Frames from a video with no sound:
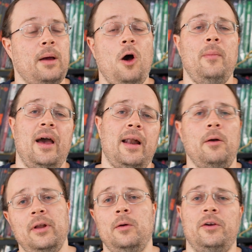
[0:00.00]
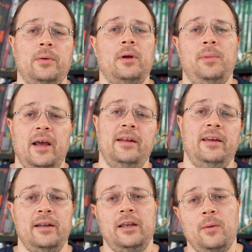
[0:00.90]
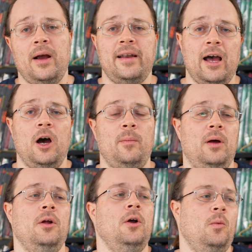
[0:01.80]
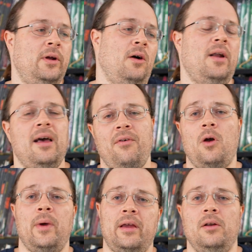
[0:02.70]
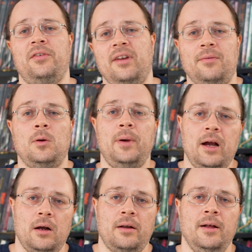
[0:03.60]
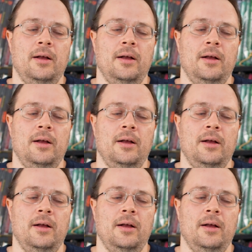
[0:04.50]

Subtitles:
oh man, I really wish we could play D&D right now, but we don't have our regular stuff prepared,